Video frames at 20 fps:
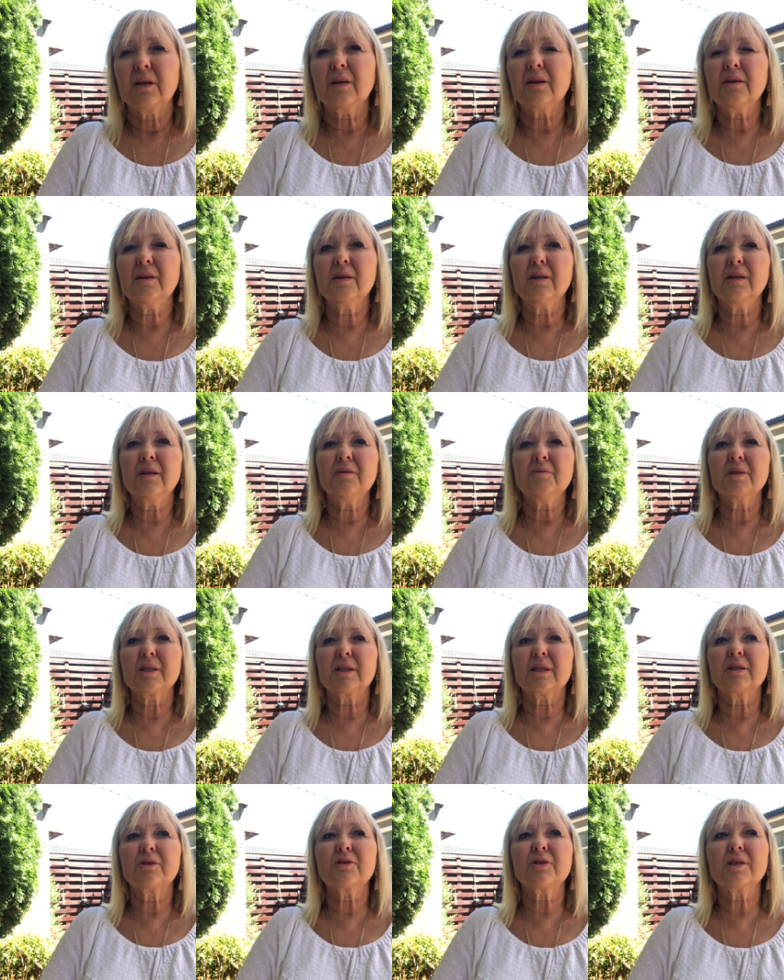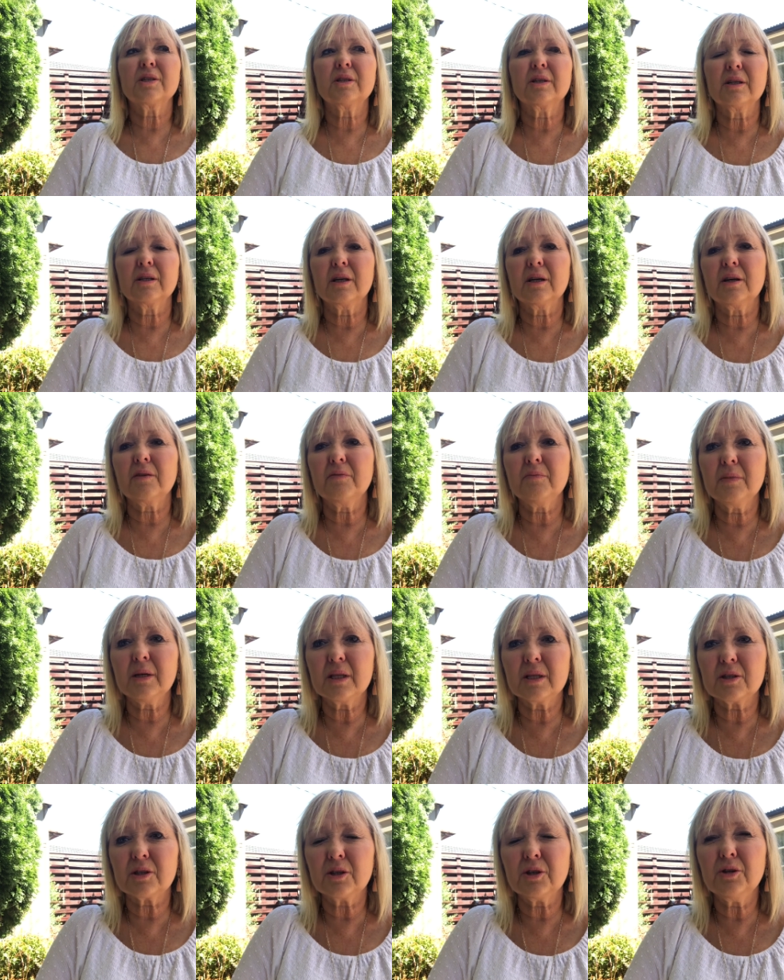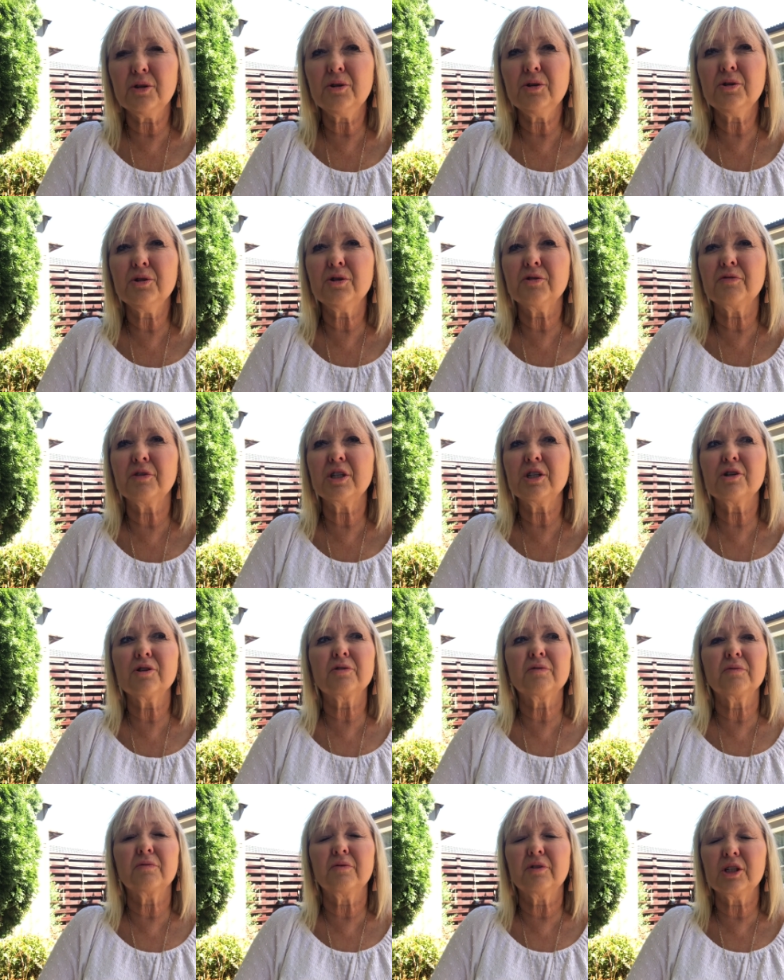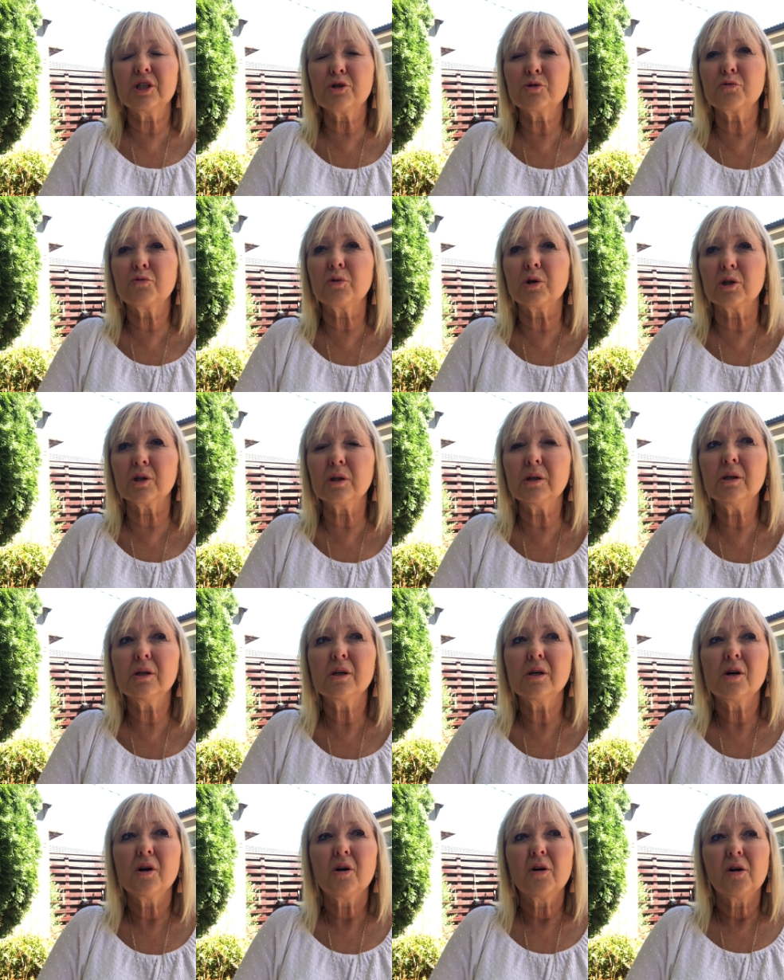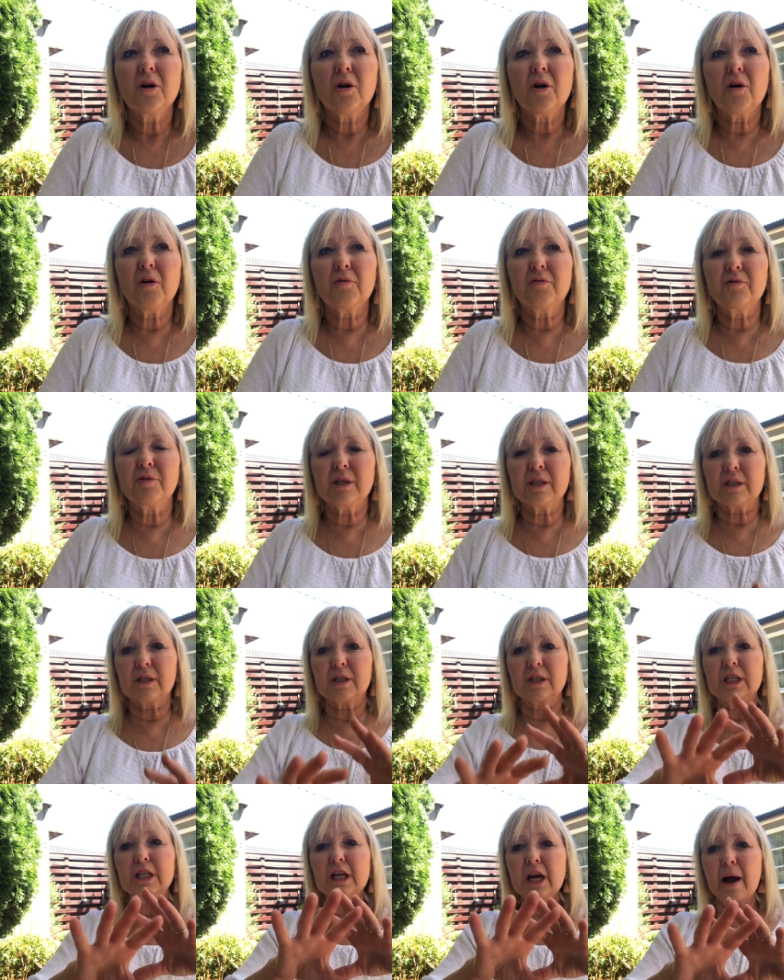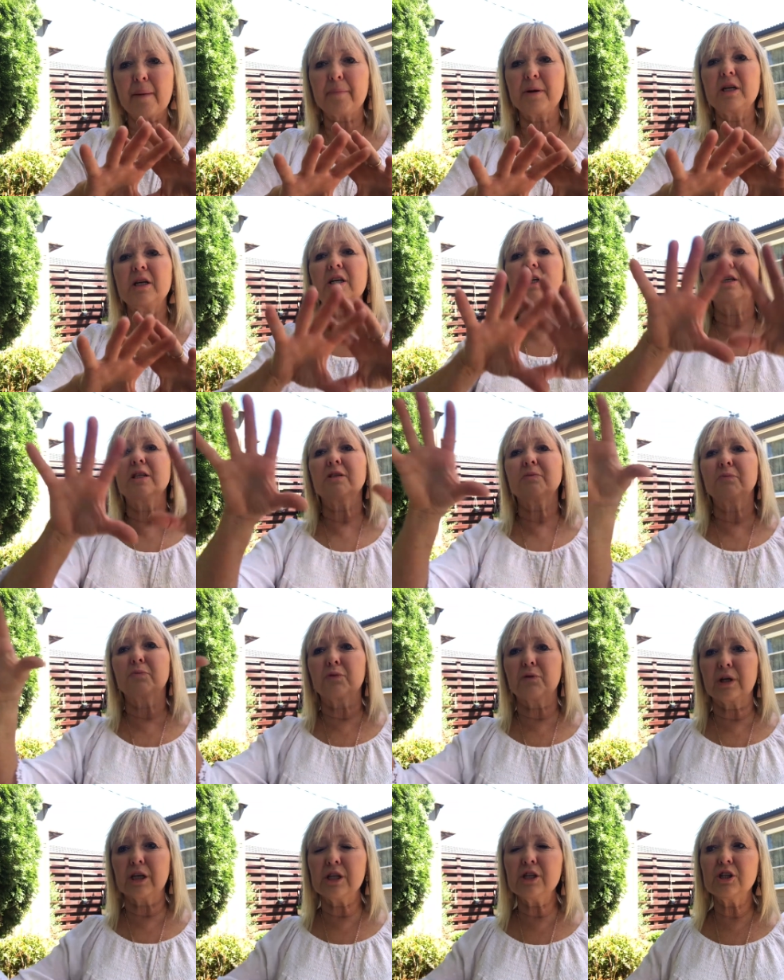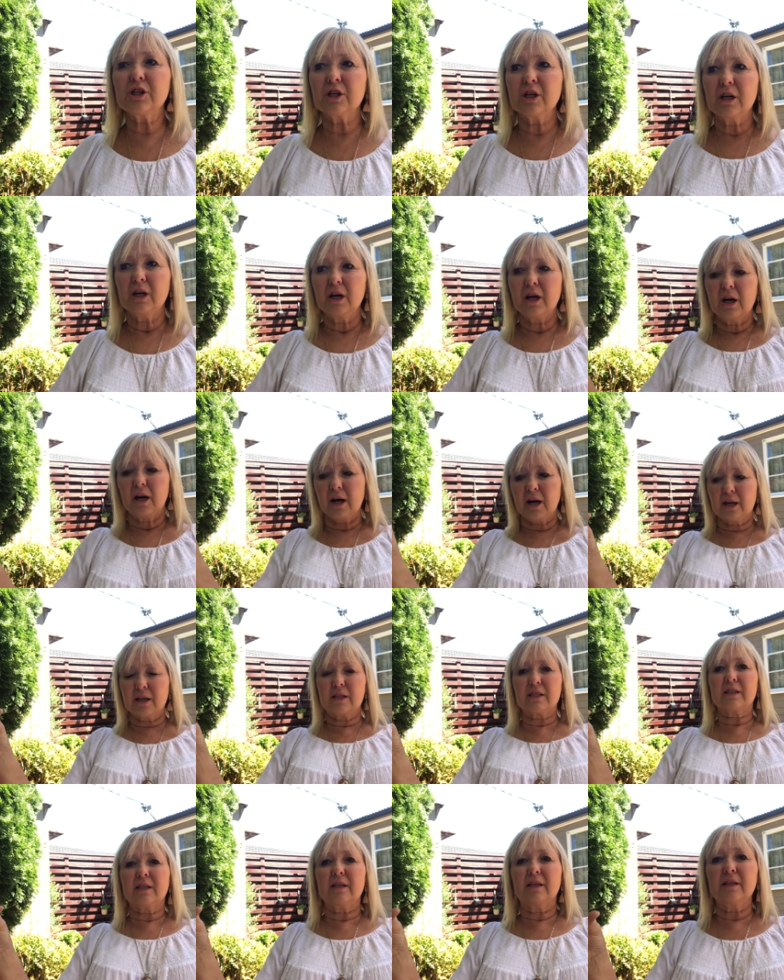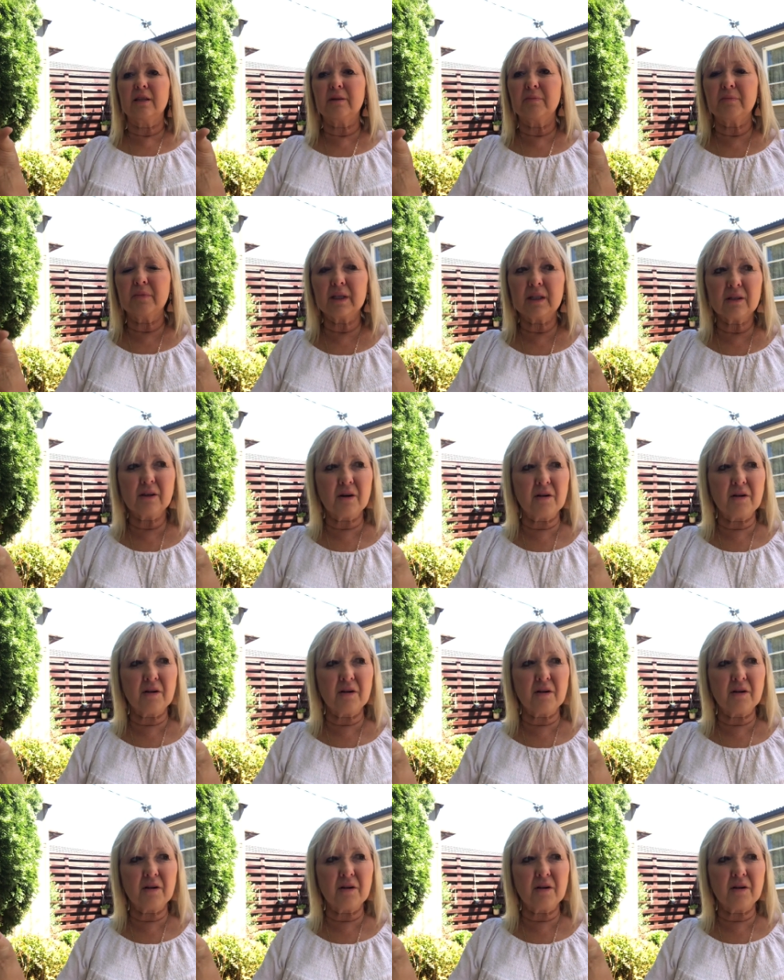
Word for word: God, you know what's interesting? They're giving me this huge visual of this Japanese bridge and it's in the middle